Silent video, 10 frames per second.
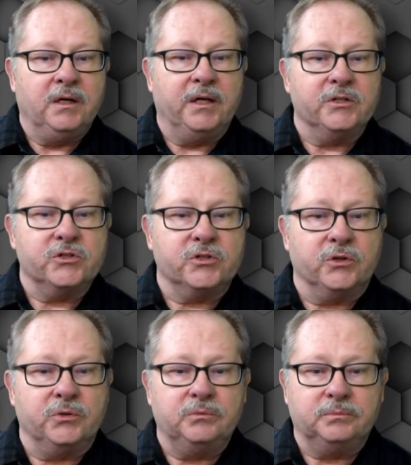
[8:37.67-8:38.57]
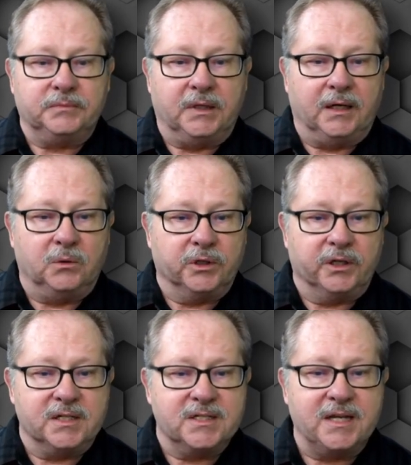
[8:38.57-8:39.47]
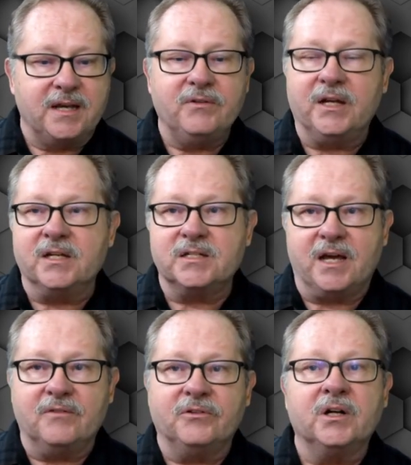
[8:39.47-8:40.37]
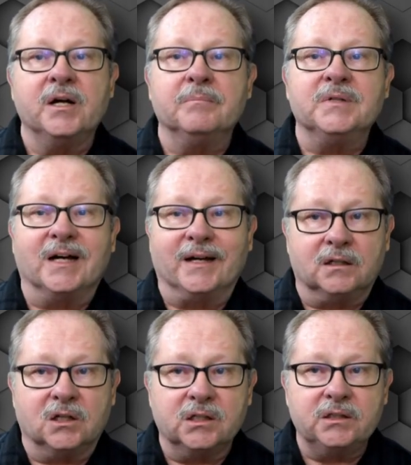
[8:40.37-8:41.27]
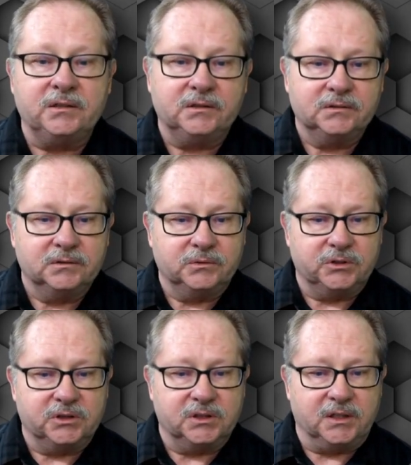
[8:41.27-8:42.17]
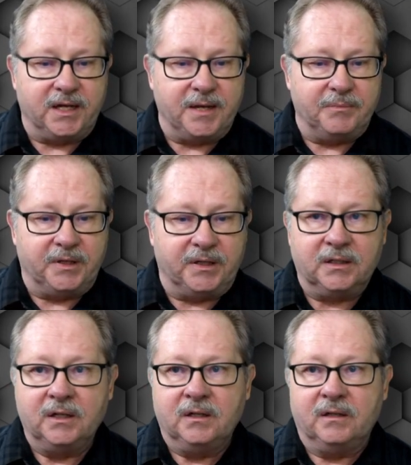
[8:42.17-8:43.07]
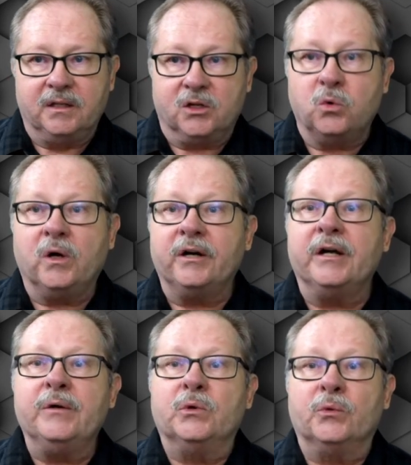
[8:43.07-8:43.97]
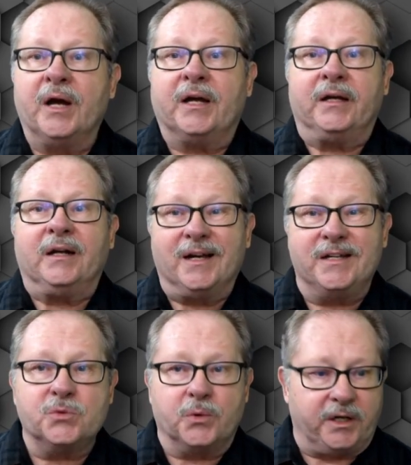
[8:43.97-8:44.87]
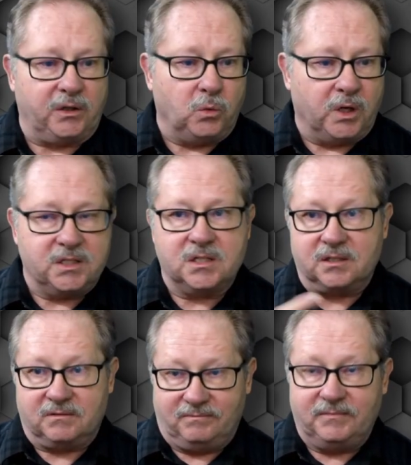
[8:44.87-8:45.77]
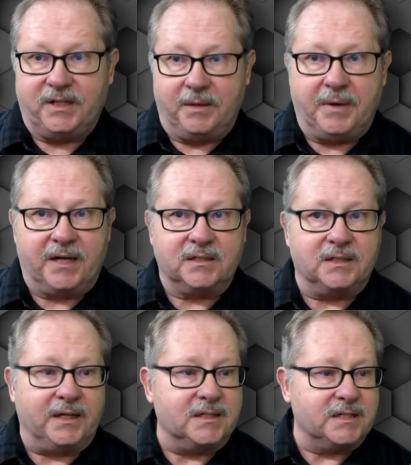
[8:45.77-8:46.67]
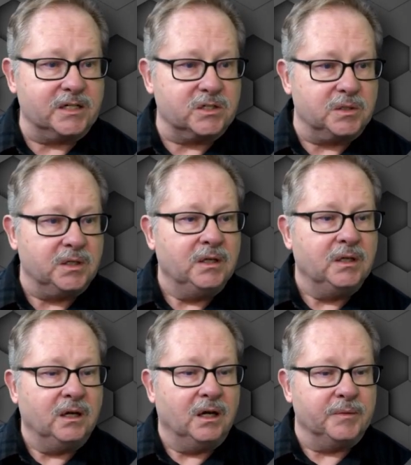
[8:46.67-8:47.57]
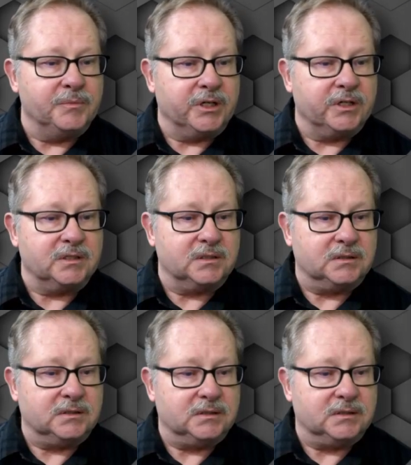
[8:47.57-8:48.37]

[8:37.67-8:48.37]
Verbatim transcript: And so uh, we're going to save it as F R M dialog, which is the name that the query will recognize when it wants to get back to that text object,